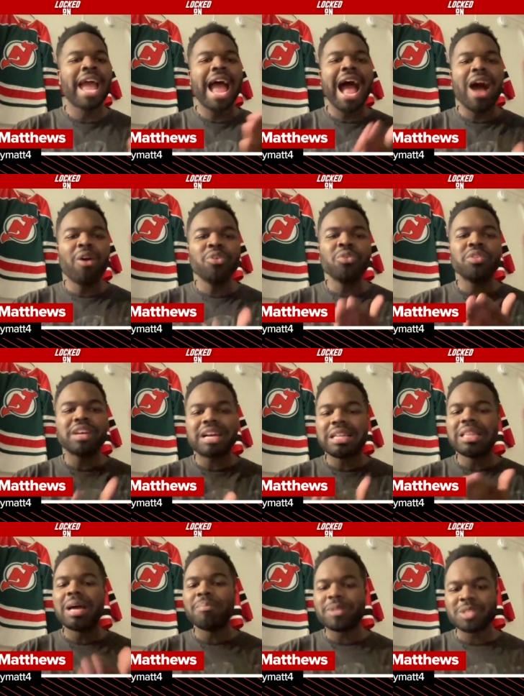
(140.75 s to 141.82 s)
How do the
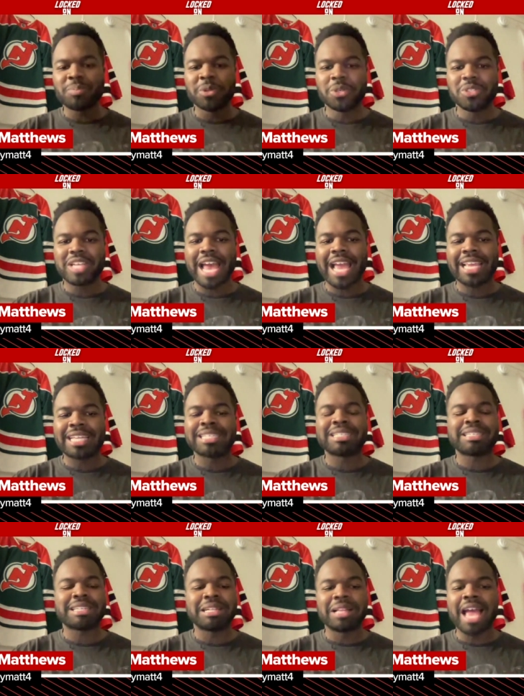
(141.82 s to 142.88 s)
Columbus Blue Jackets
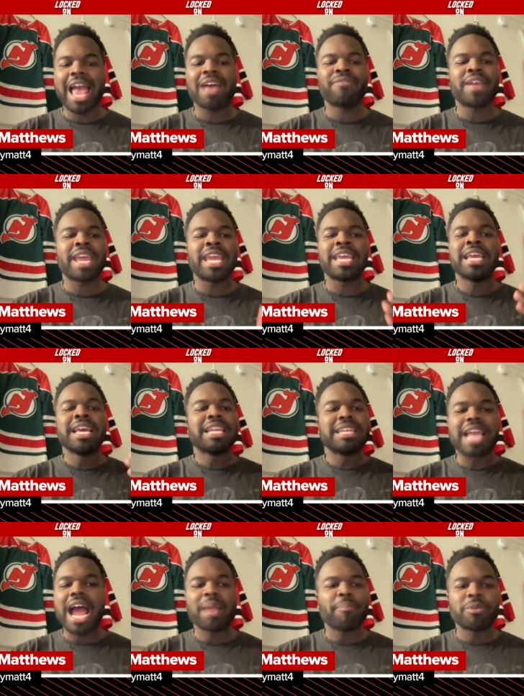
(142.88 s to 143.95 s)
still have a
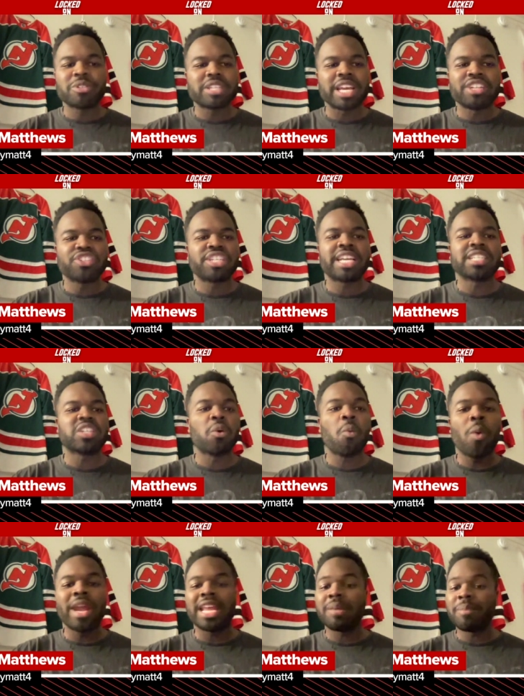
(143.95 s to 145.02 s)
nine percent chance of
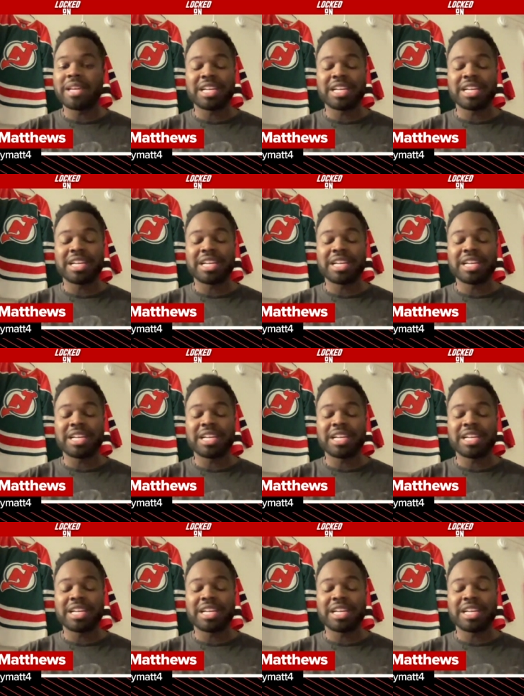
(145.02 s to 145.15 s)
winning?